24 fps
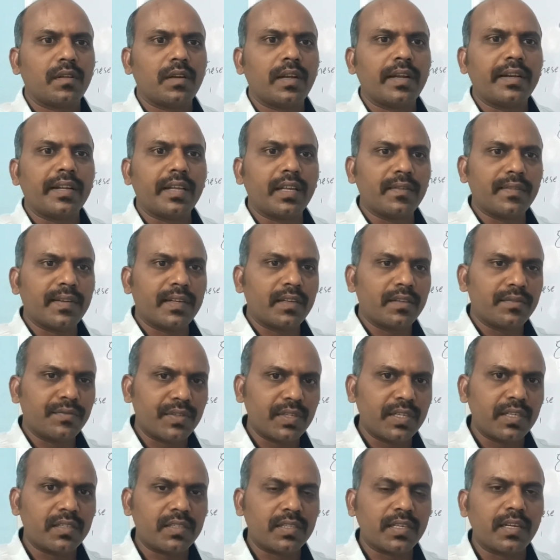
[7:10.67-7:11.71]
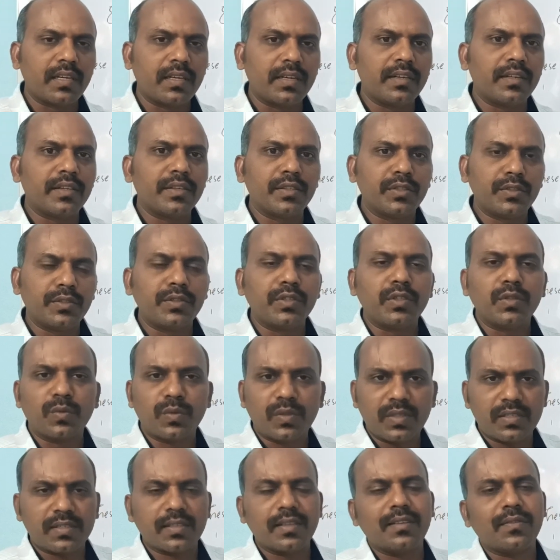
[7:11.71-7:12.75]
And even if they are silent, you
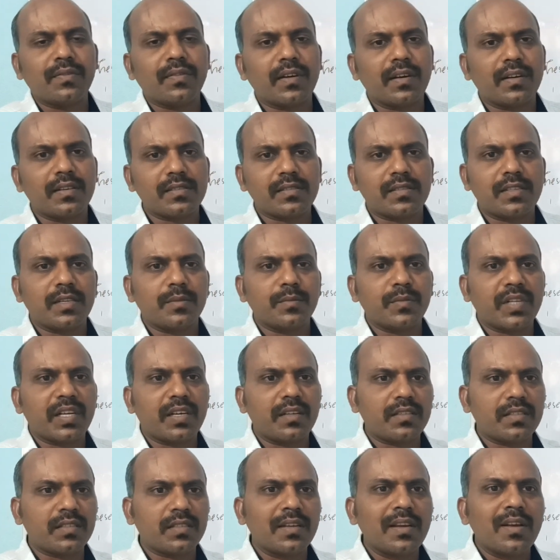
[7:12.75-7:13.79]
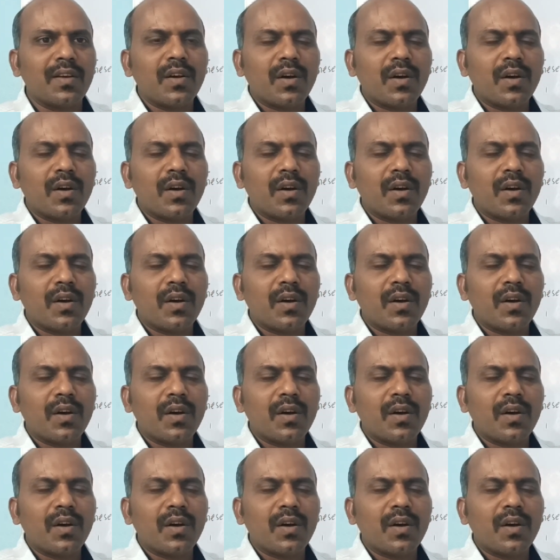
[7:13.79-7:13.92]
yourself ask them that,